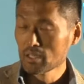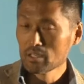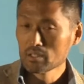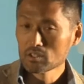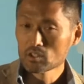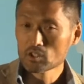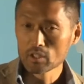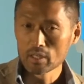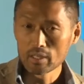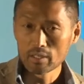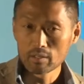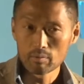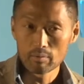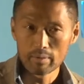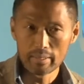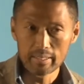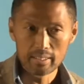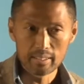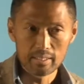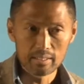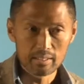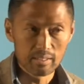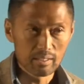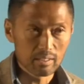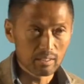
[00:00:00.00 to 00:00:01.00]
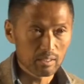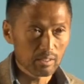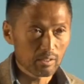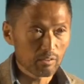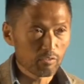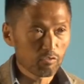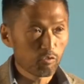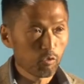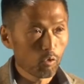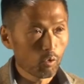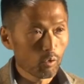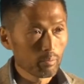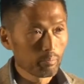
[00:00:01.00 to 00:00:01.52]
generated nearly
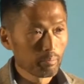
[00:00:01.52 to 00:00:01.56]
$4